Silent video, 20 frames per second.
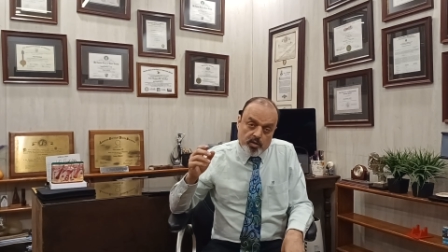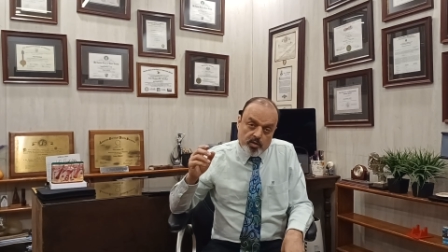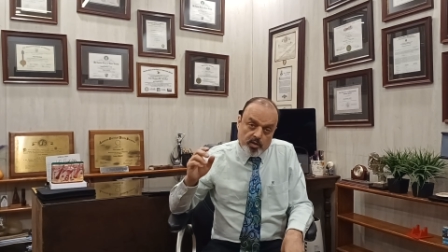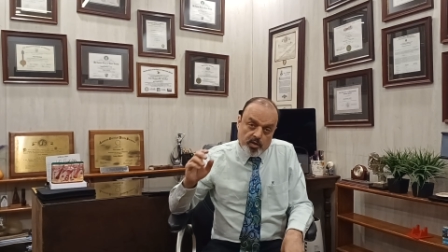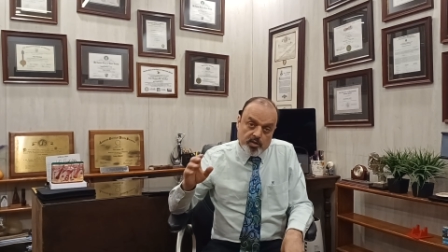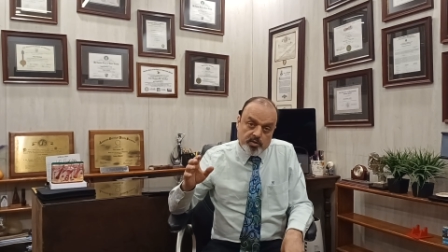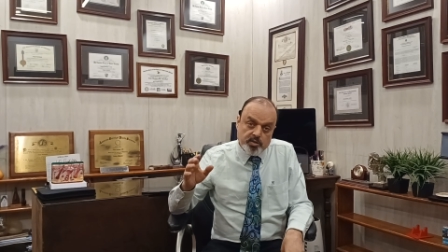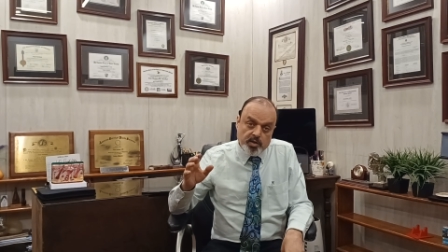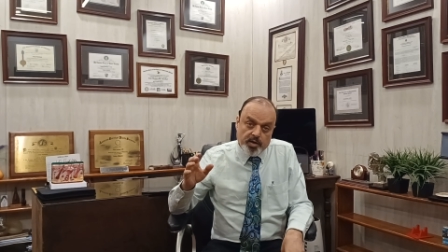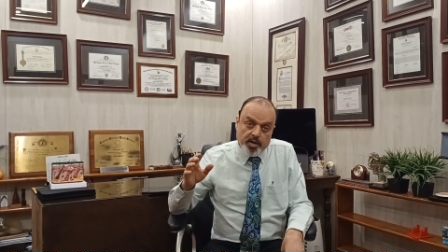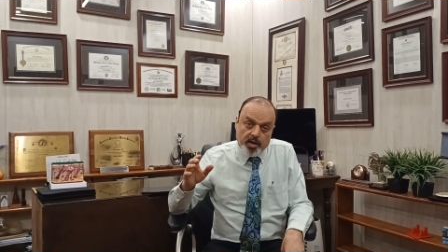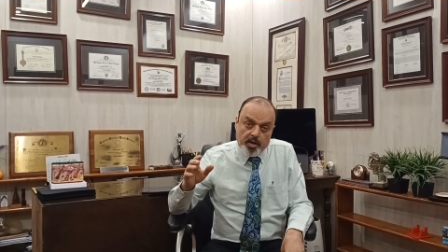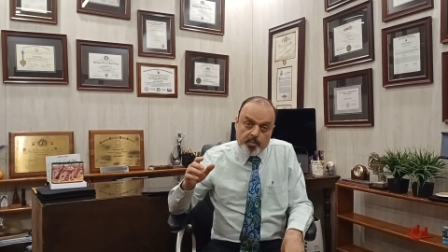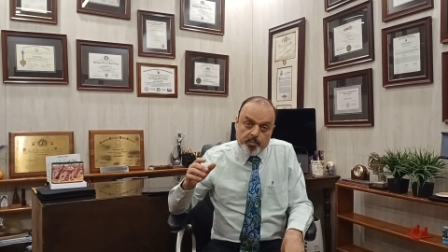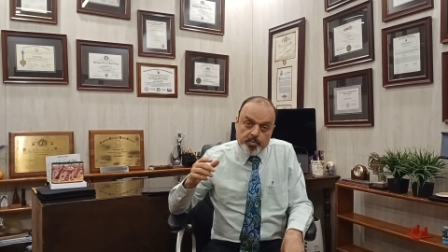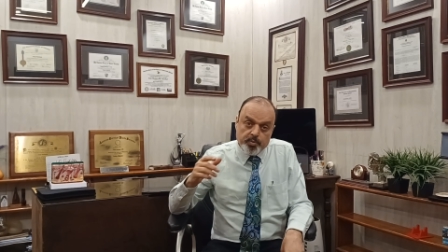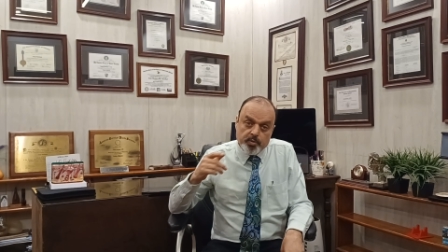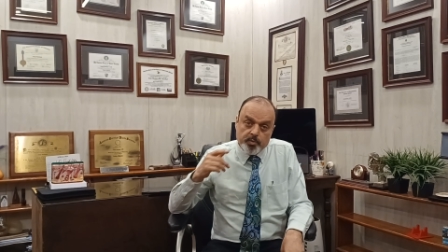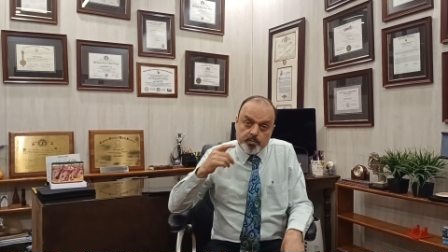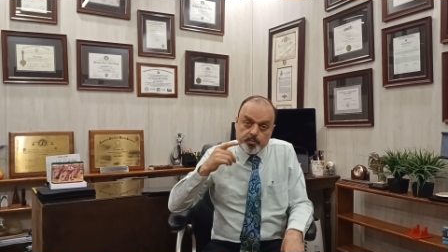things that
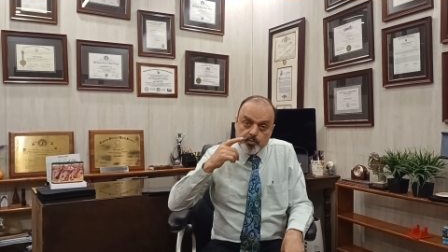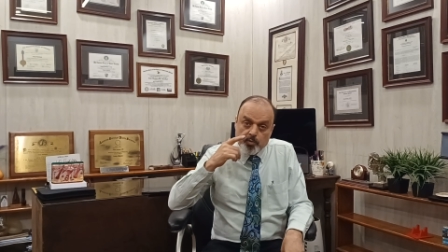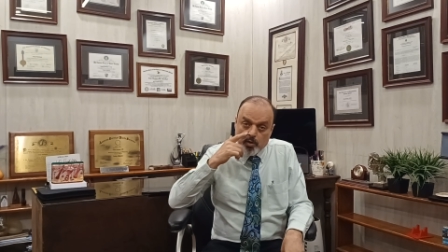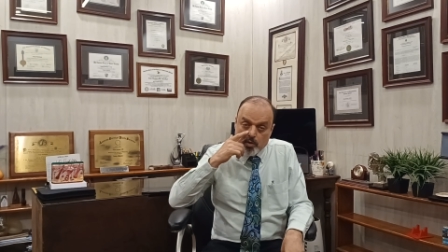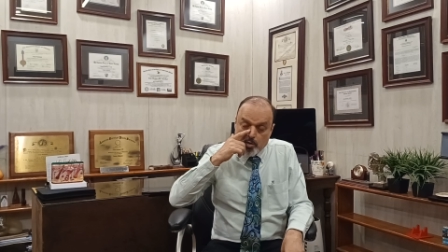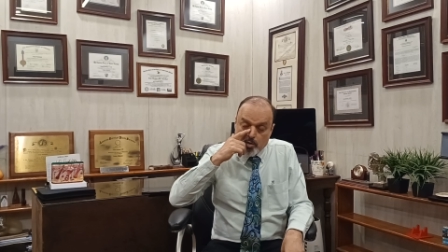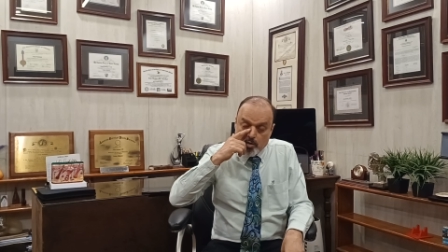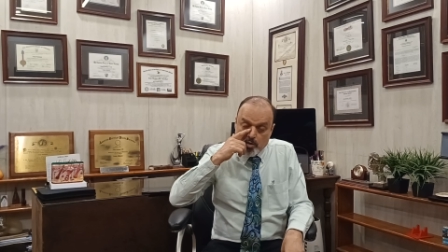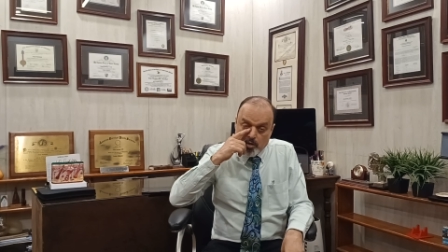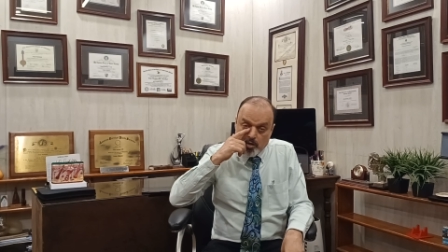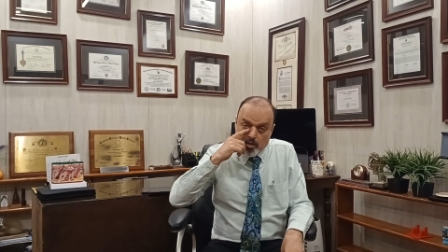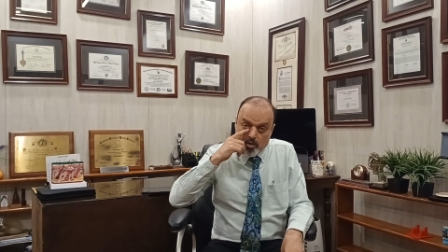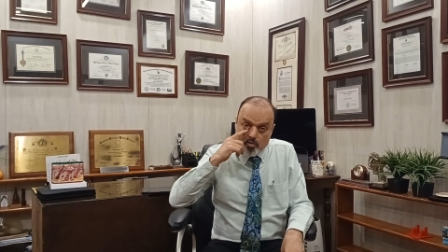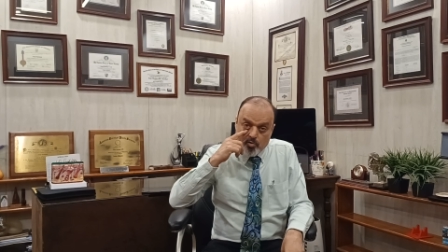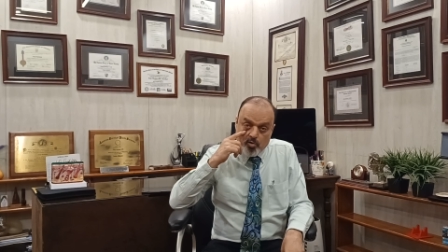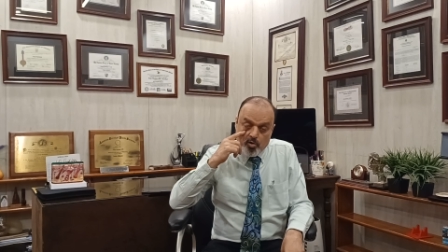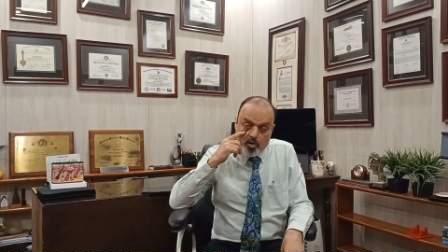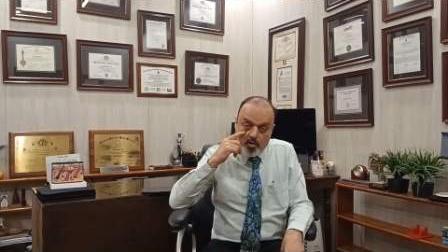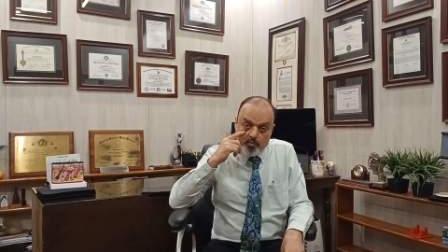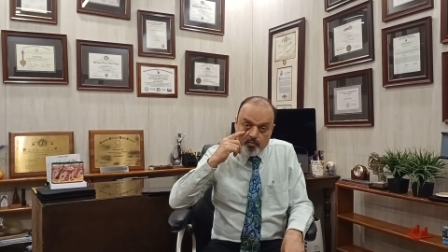happen: tear
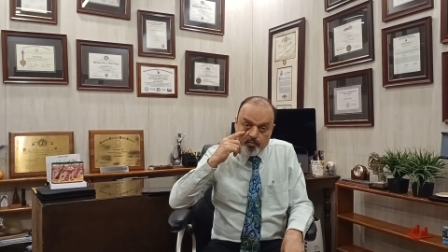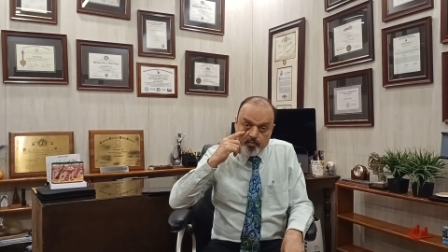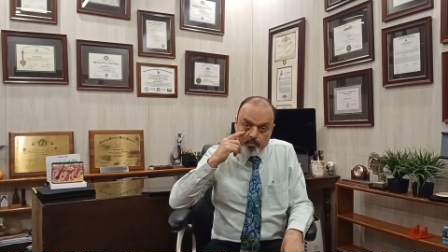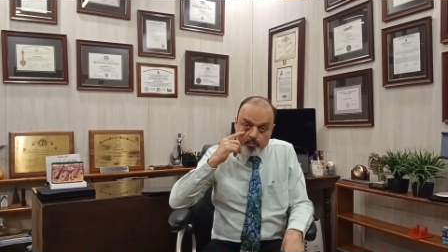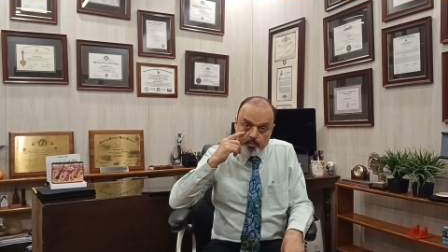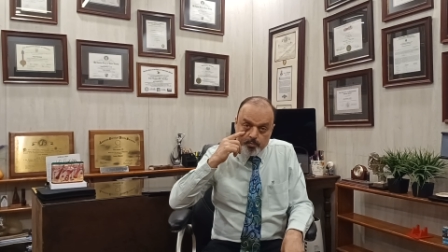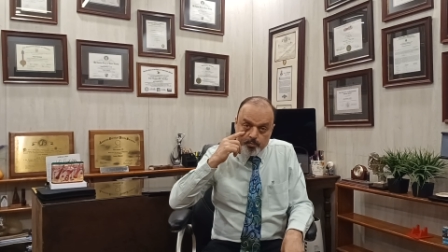trough,